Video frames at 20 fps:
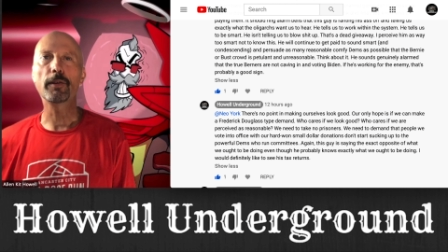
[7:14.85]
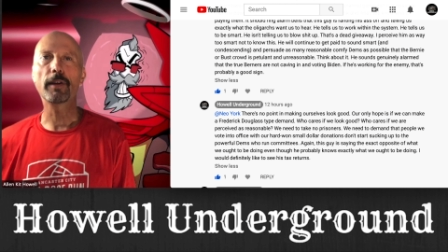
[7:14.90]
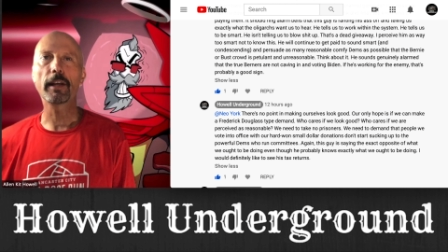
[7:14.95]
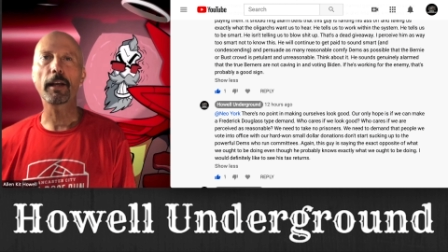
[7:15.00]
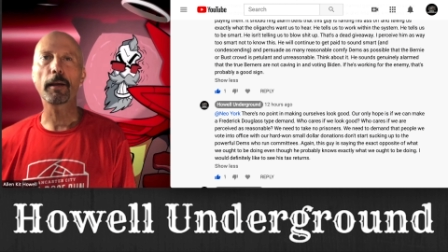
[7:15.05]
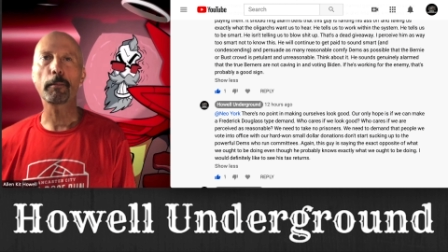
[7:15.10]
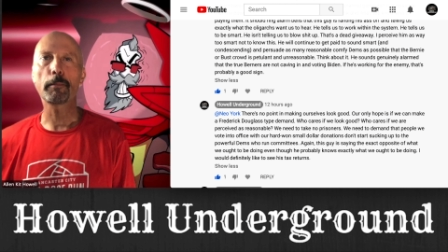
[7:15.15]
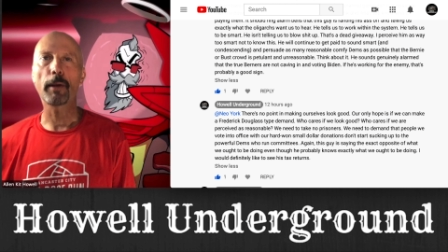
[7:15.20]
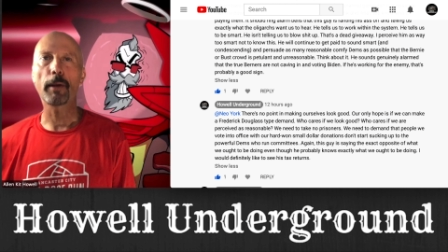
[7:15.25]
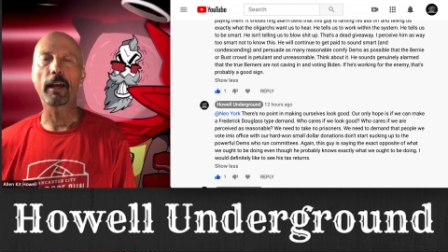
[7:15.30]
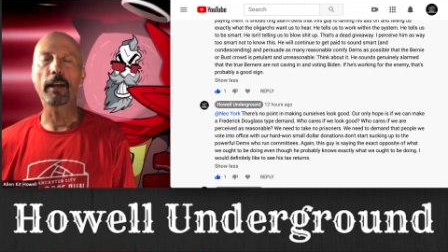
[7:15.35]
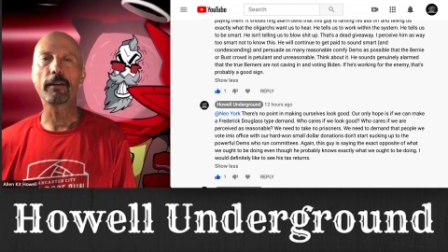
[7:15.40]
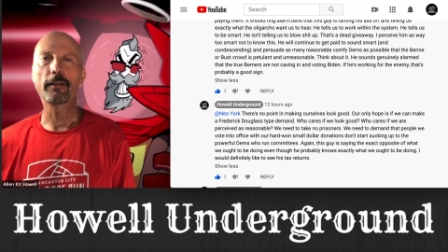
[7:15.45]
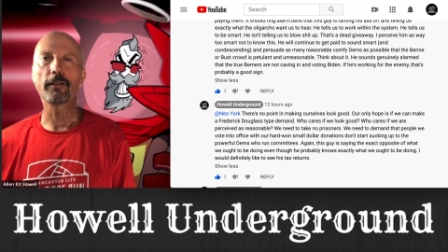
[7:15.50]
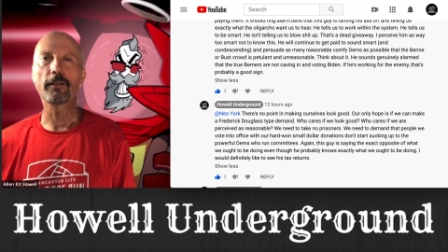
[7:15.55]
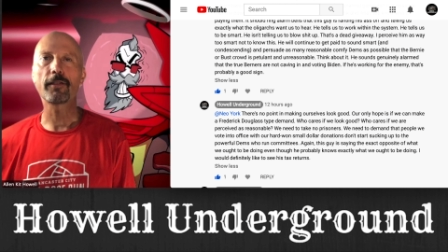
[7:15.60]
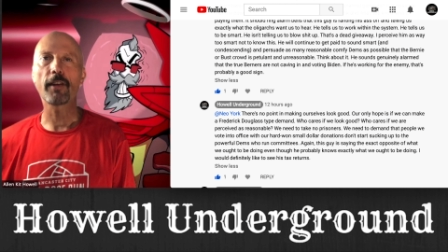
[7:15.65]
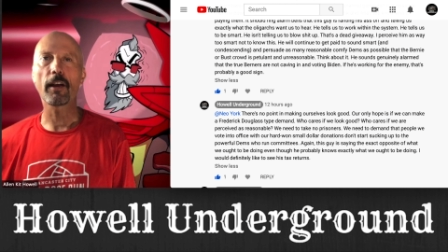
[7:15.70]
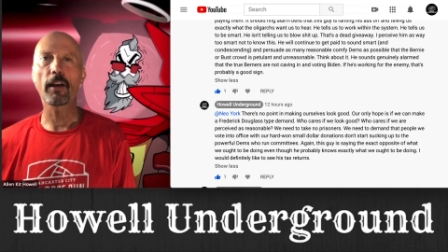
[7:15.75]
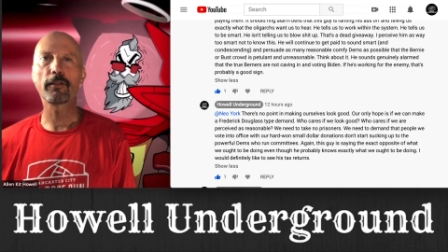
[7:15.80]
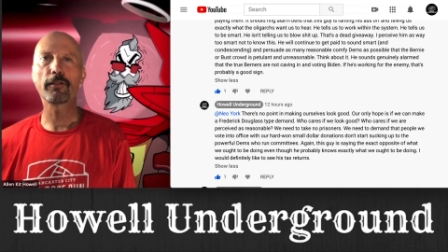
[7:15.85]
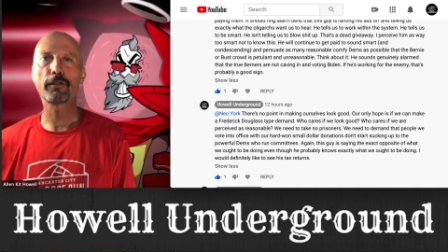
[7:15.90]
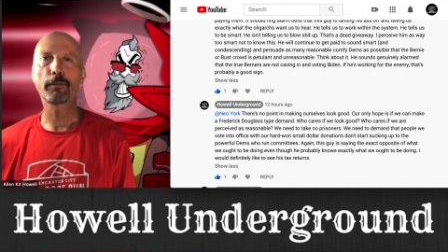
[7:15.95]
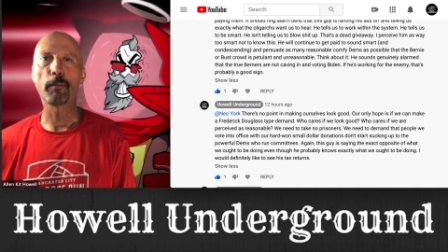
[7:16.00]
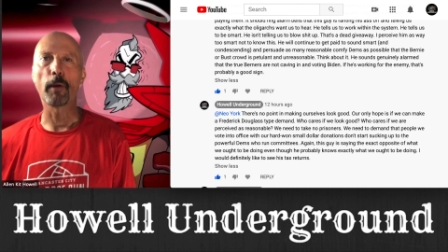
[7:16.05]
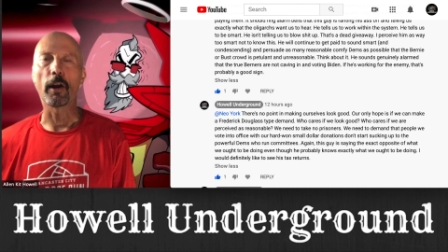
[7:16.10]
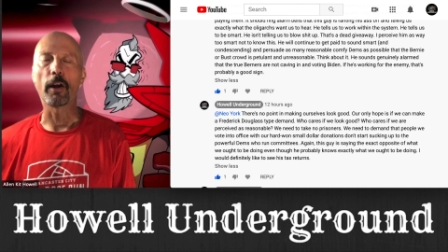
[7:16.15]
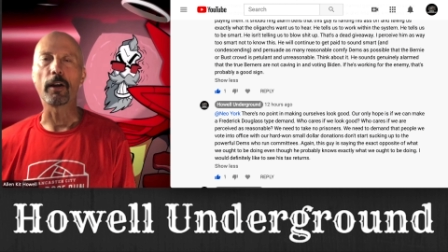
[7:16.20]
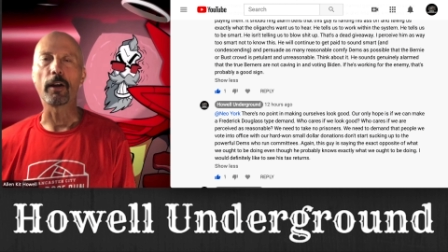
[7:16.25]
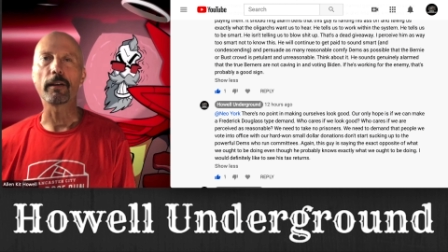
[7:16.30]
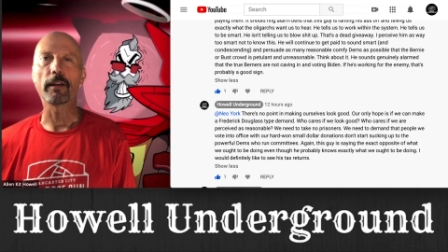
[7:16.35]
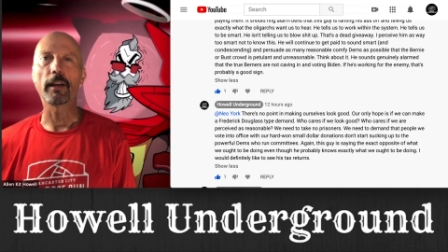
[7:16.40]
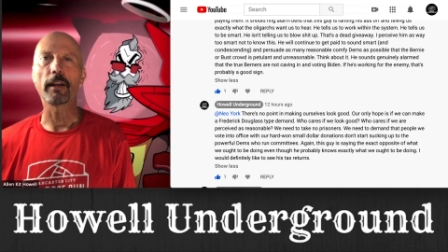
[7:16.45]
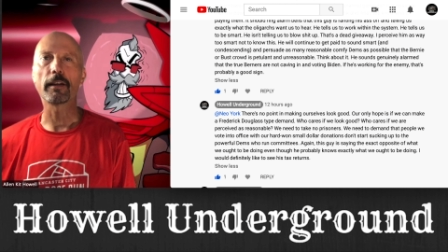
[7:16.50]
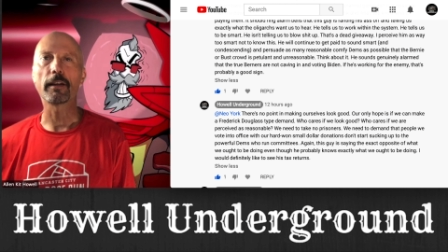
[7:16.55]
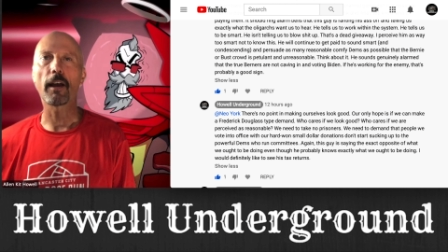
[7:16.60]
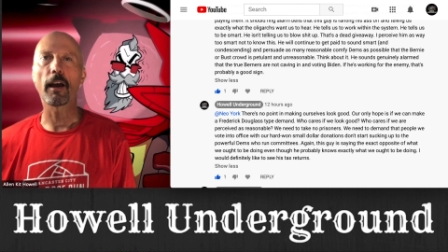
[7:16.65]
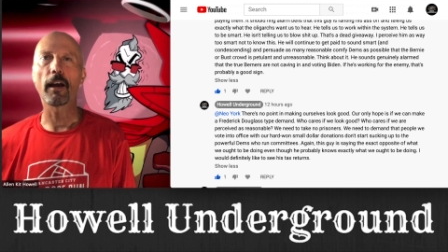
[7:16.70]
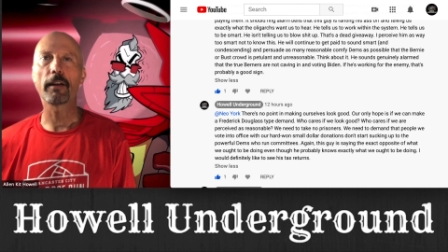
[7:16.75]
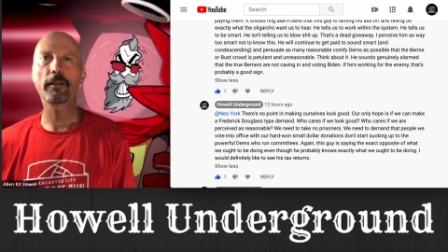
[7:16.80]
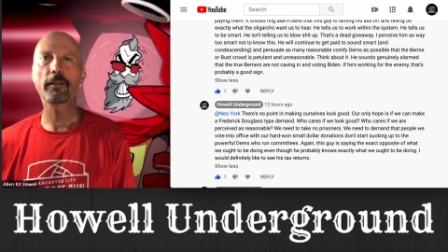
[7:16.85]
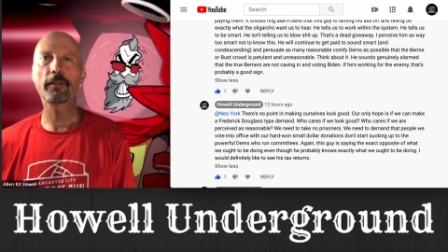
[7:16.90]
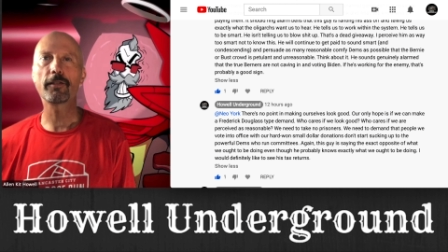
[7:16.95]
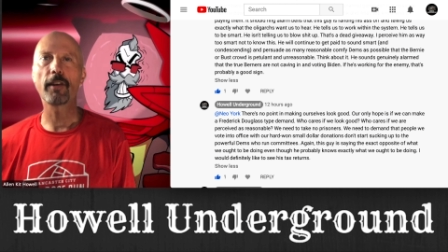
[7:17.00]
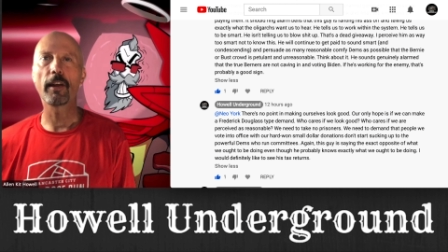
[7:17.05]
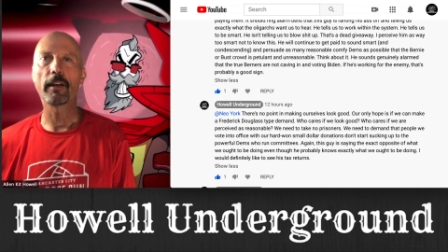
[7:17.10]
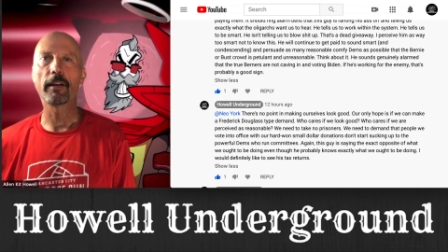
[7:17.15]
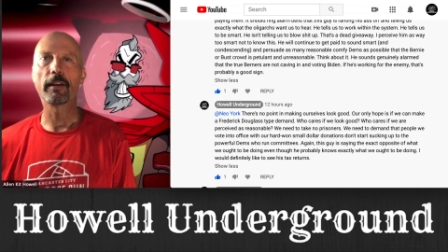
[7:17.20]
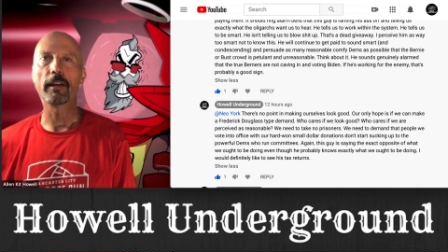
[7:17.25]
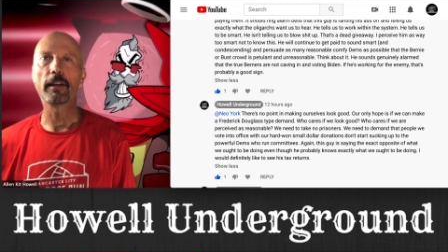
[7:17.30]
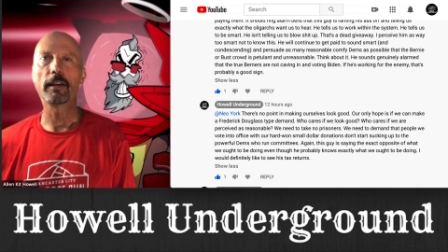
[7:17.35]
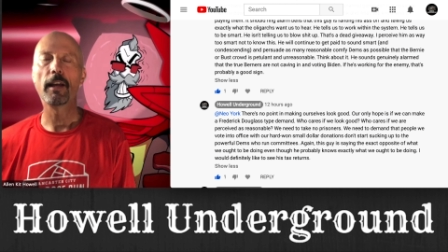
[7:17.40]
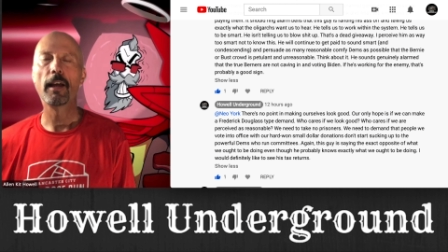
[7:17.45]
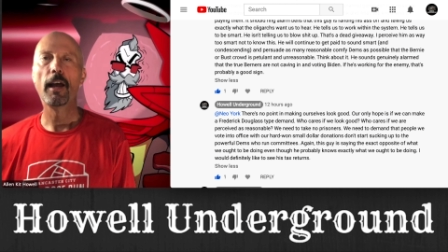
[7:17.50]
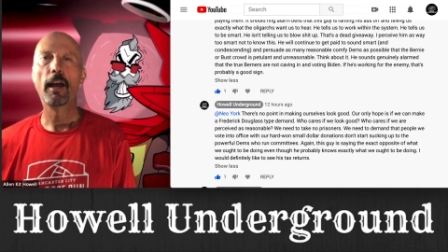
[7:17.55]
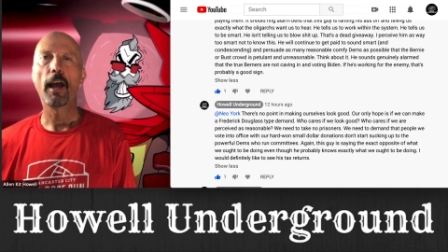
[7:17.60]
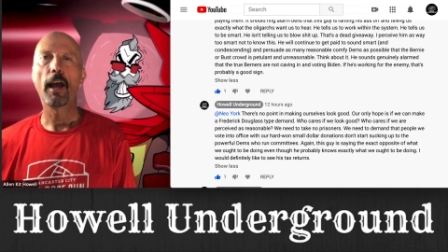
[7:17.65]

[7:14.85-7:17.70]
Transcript: to get paid to sound smart and condescending